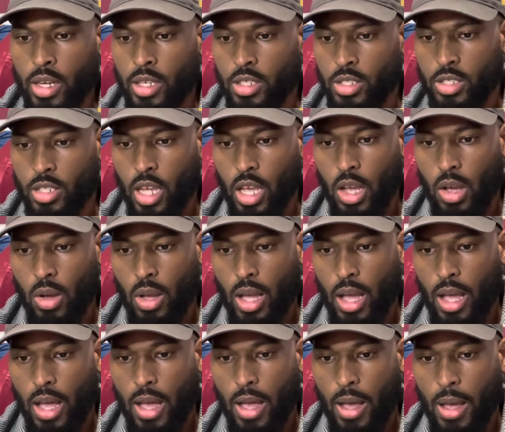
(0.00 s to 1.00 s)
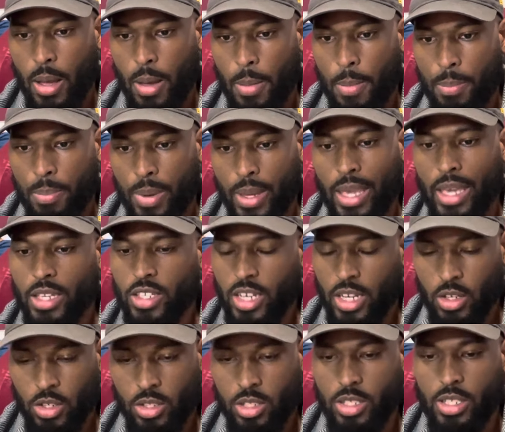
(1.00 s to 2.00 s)
So, but yeah,
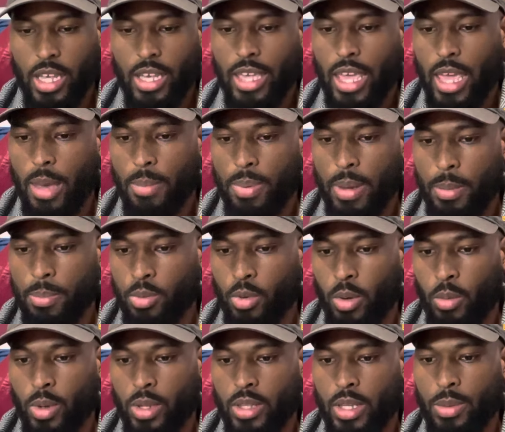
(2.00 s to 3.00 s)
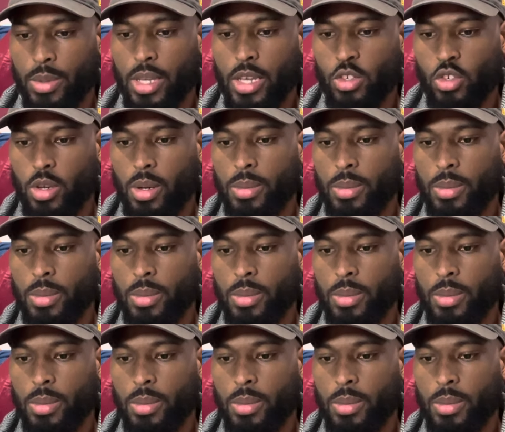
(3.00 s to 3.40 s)
Gene also says I can't pinpoint one thing with the injury.